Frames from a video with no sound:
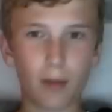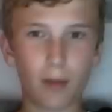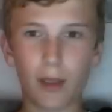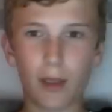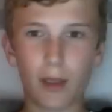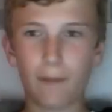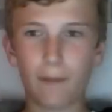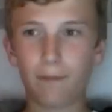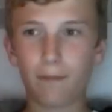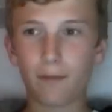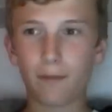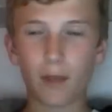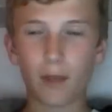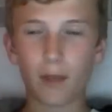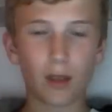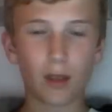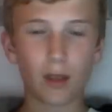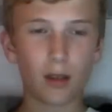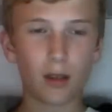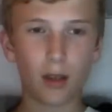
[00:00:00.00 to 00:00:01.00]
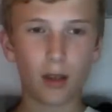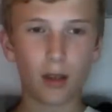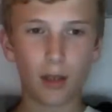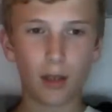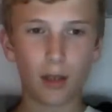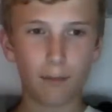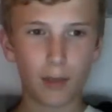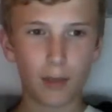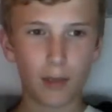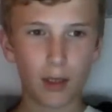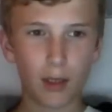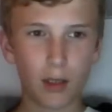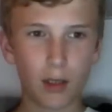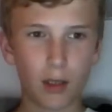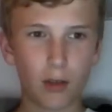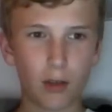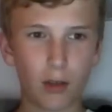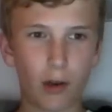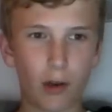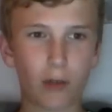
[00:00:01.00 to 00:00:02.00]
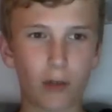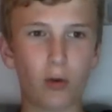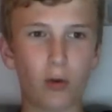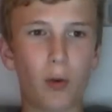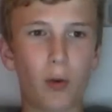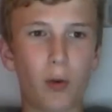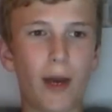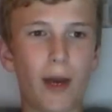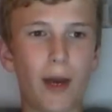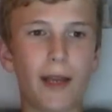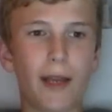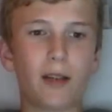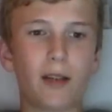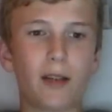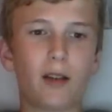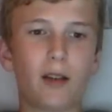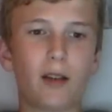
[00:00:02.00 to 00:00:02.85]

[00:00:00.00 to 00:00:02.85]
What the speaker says: a minute. Right, Group A,